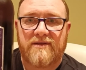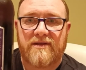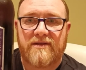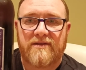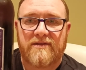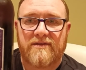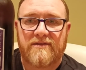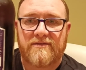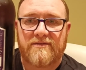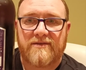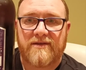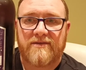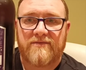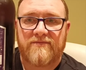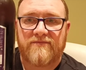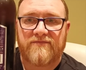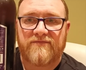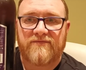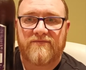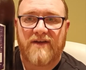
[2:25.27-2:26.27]
Little
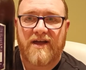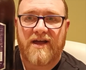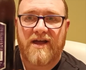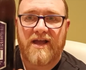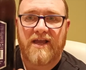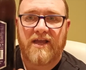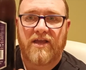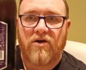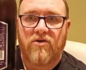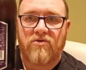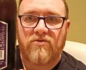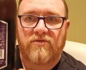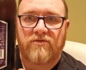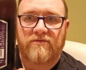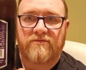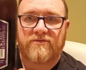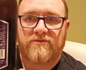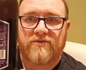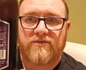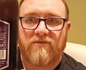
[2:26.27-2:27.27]
kind of
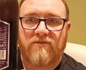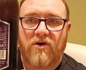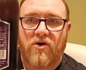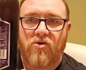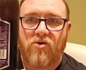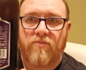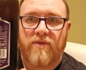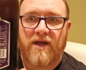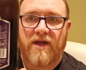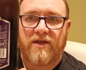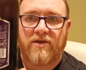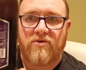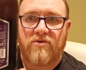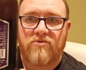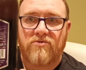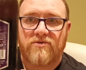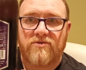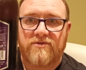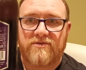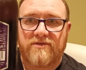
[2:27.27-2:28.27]
icons. So we've got hop
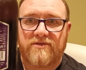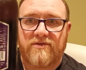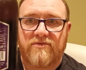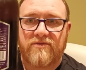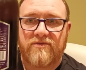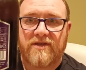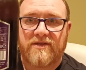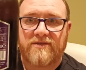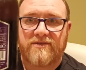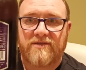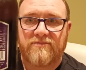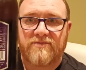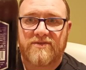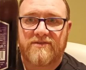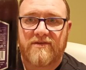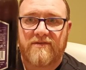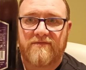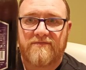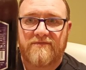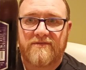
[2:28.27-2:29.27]
icons and all that type
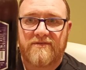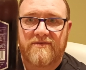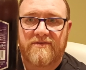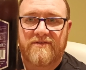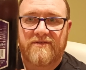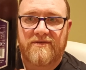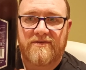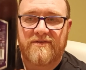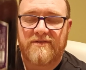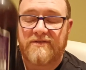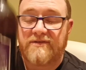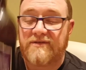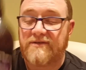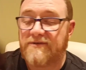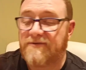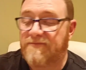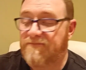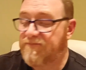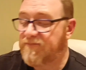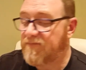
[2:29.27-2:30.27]
of stuff.
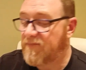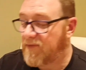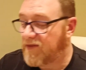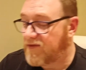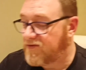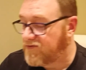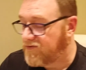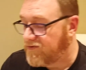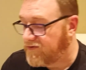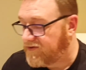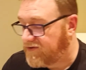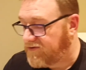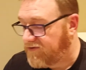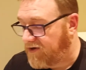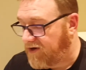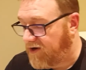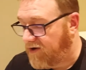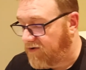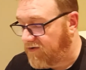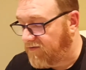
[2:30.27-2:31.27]
So it's
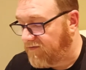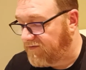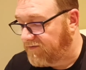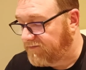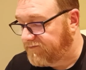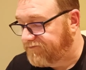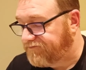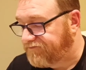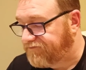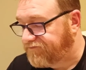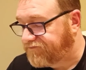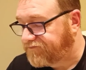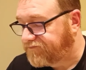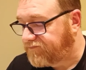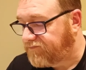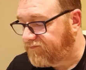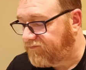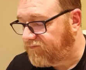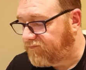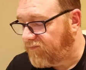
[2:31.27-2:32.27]
3 out of
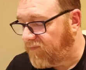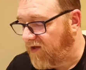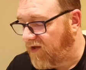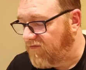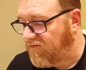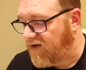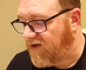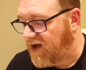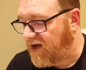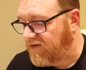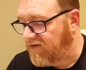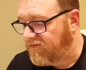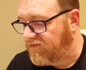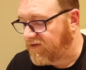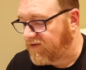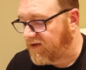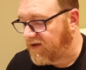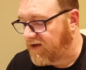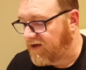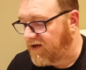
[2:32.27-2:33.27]
5
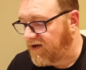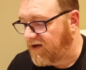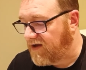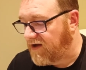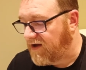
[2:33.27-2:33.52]
for